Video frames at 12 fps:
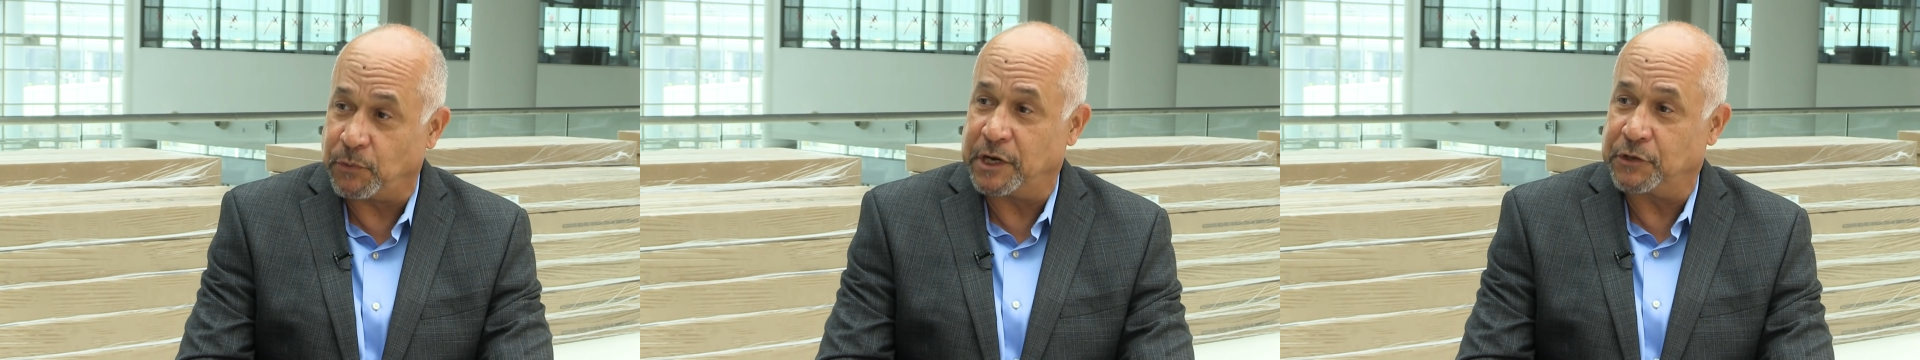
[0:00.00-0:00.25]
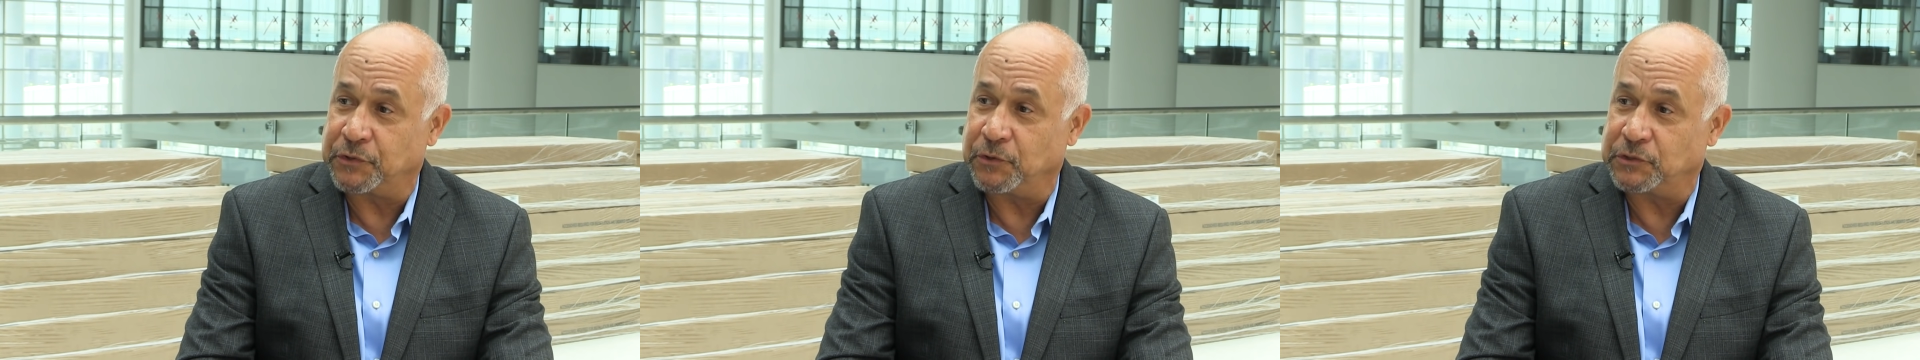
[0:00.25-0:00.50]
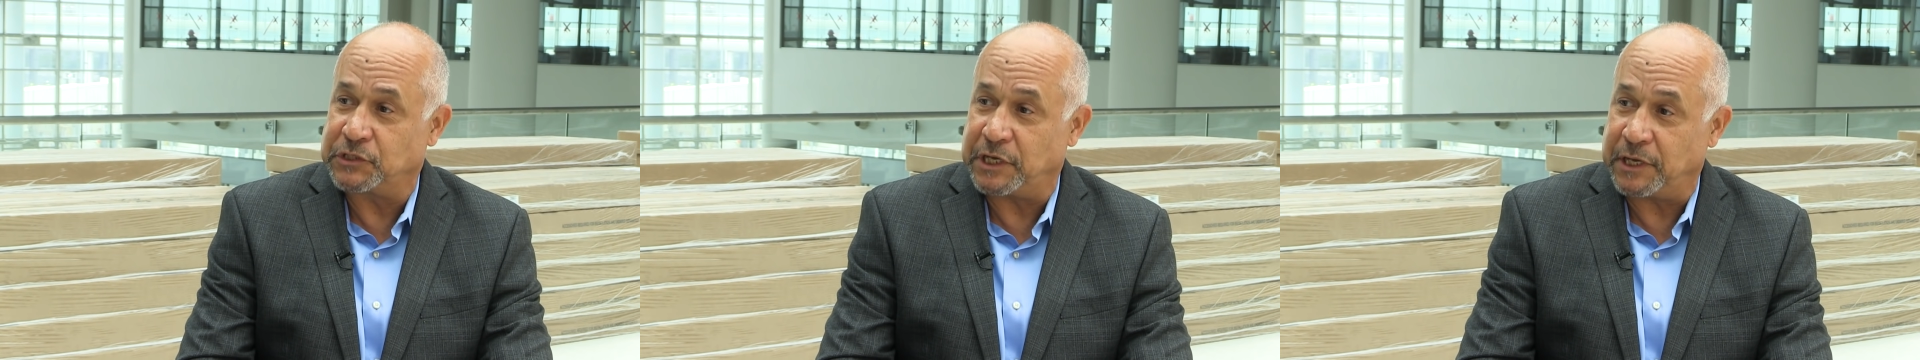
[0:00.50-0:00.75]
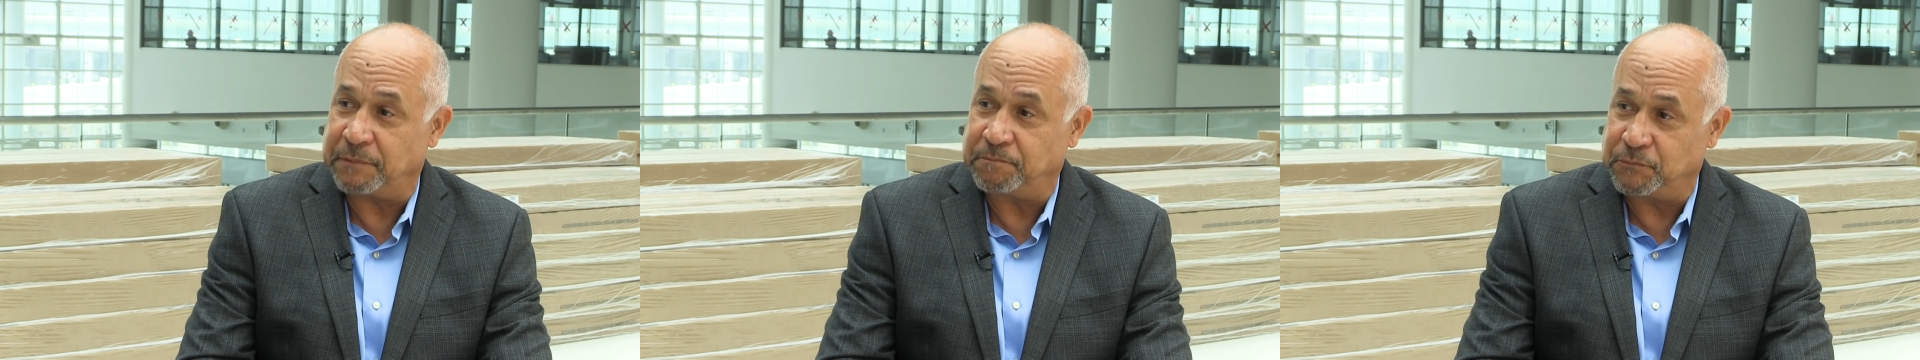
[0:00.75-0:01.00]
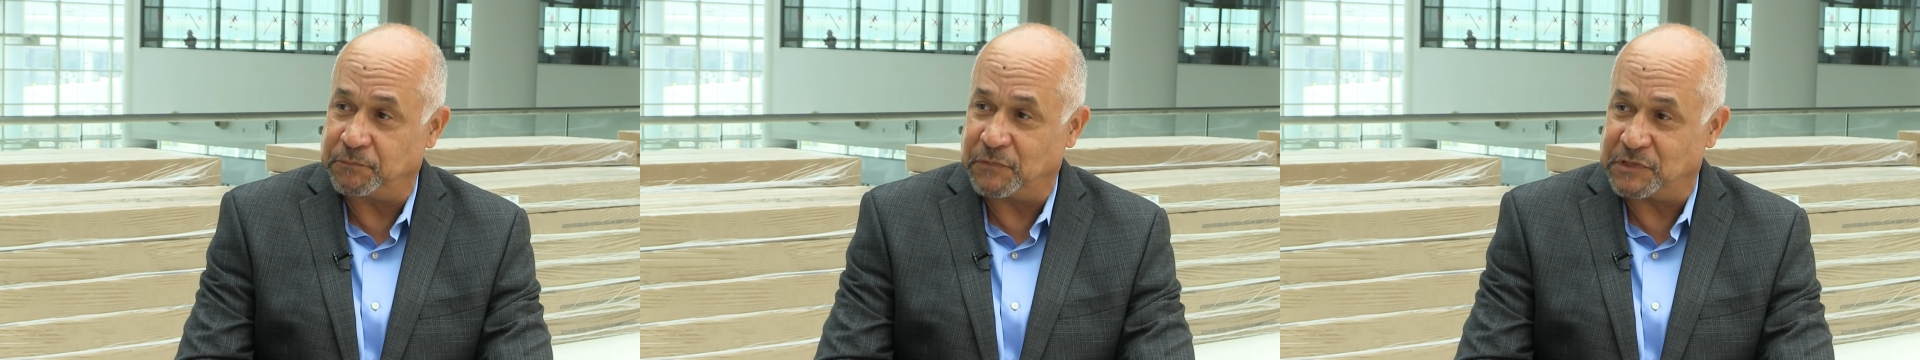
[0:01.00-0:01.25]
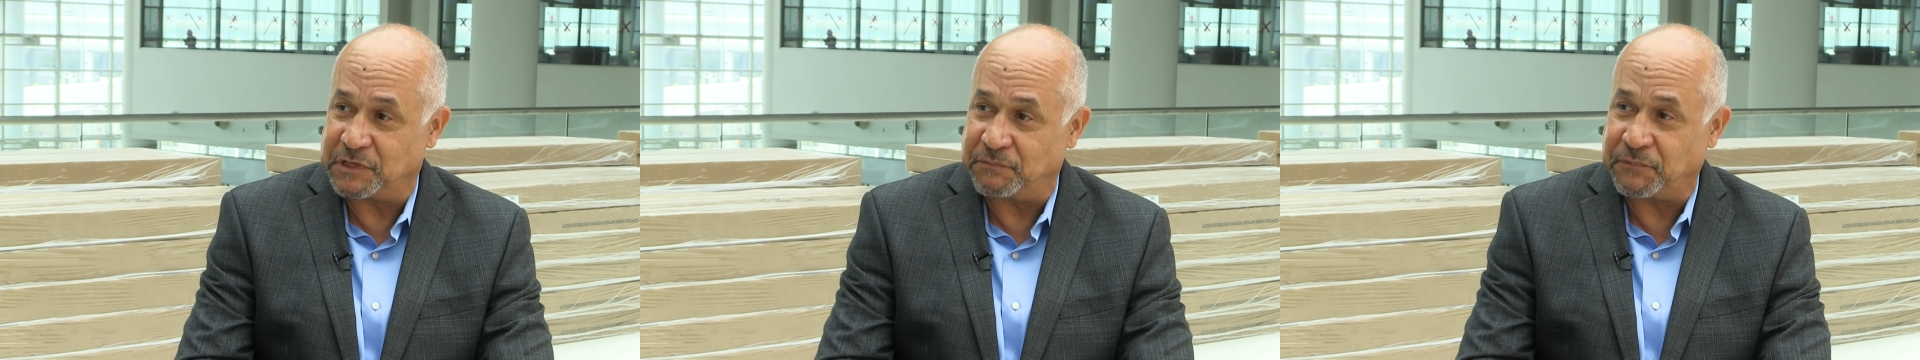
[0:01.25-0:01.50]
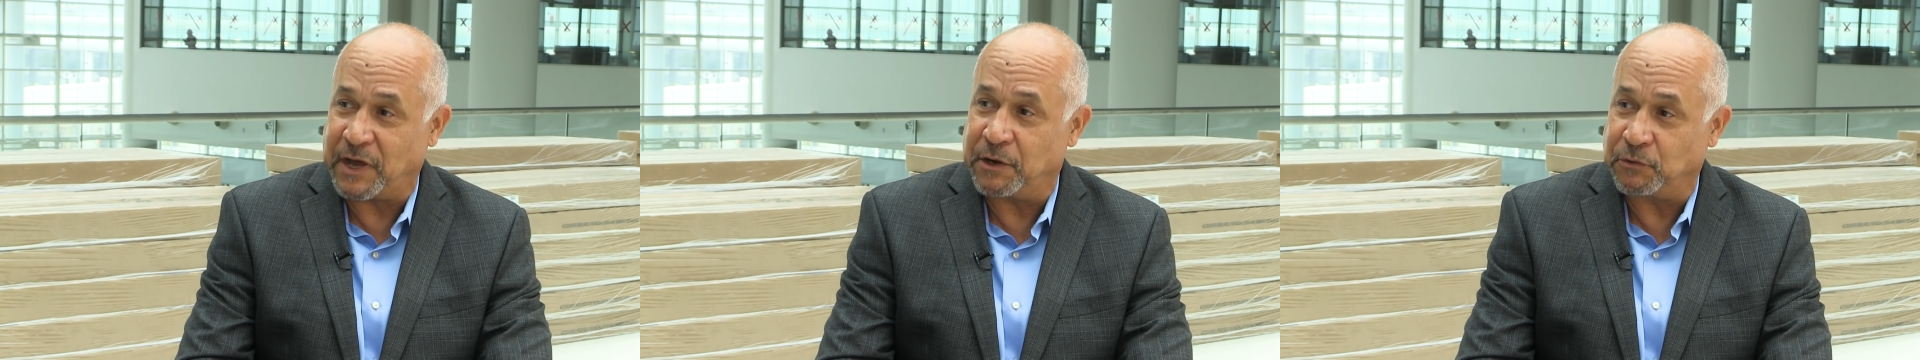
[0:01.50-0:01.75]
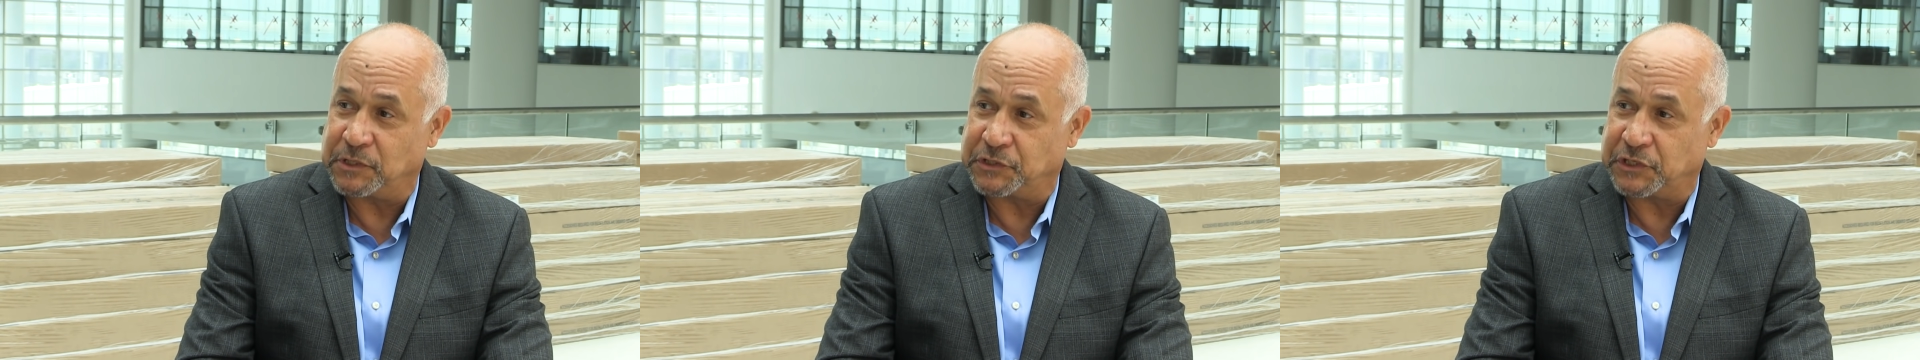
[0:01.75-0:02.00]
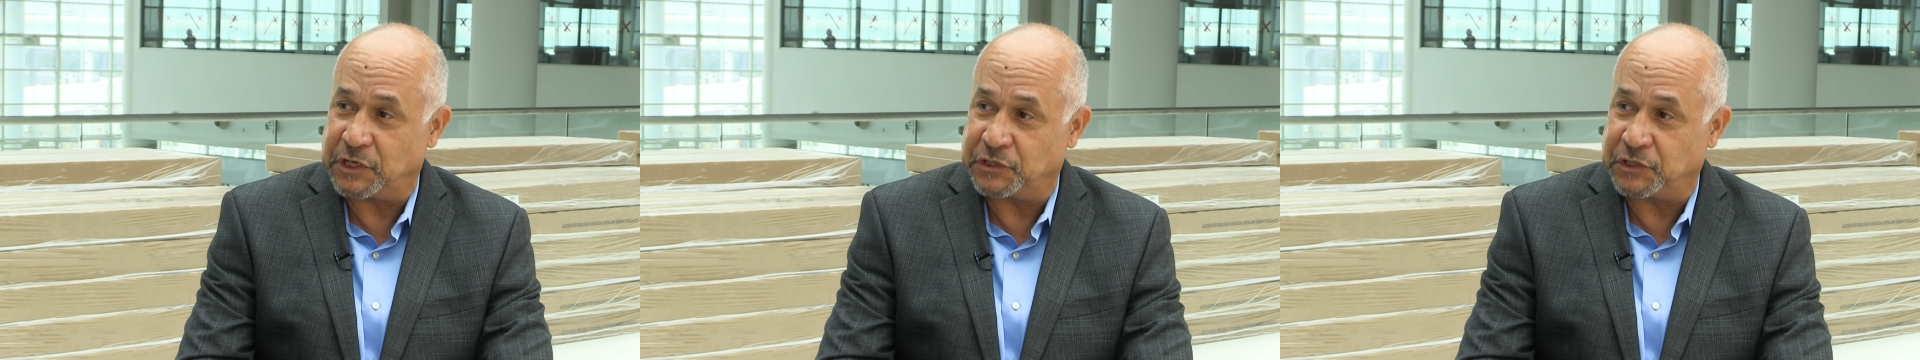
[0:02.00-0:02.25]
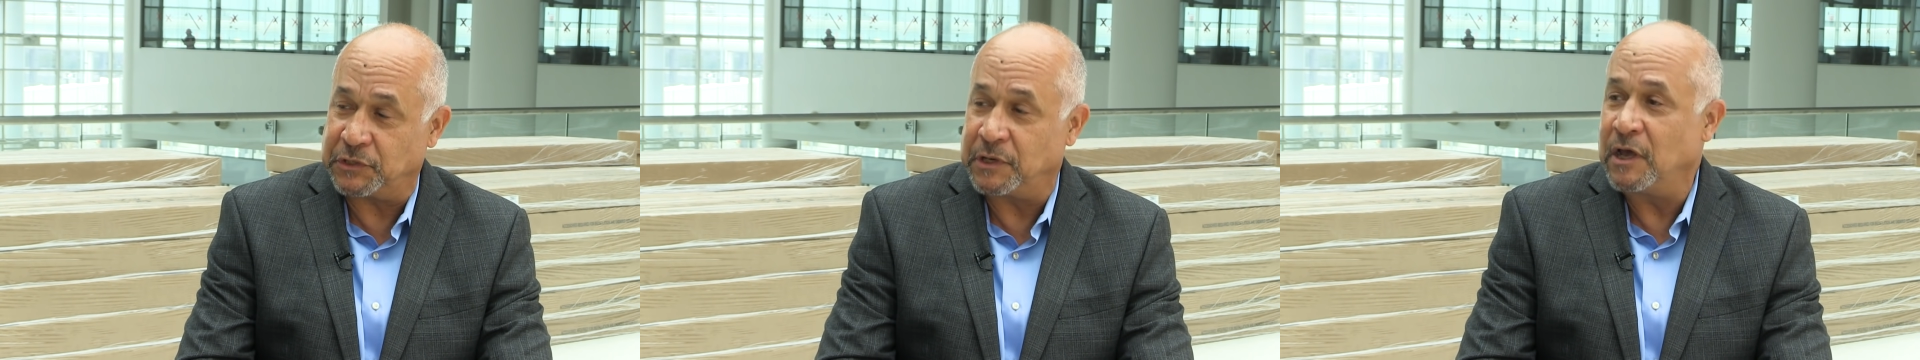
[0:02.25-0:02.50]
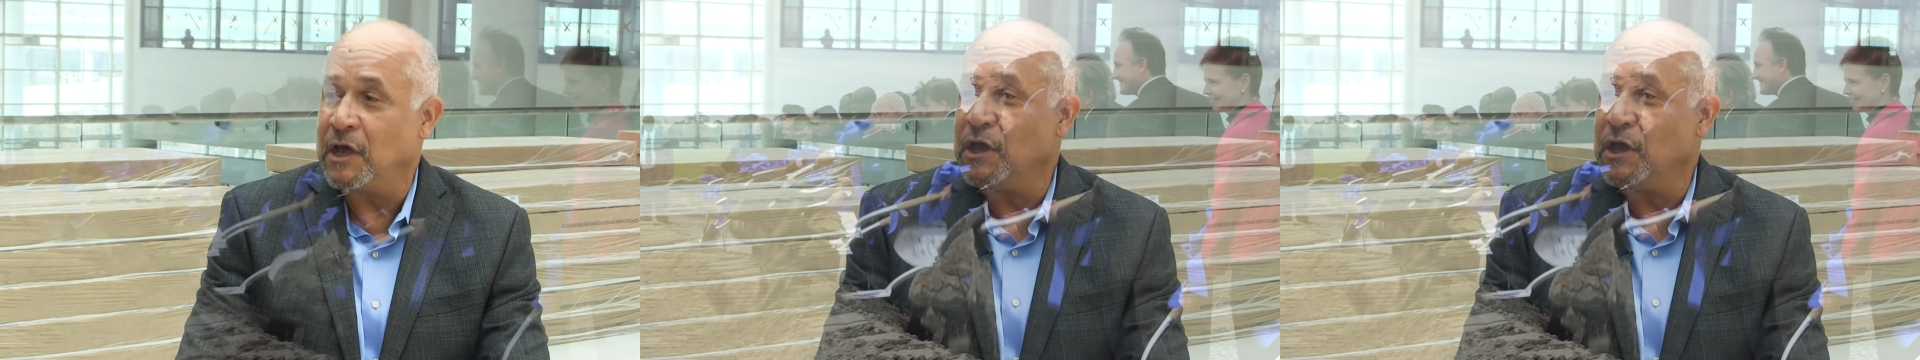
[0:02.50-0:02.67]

2013. It was the final decision.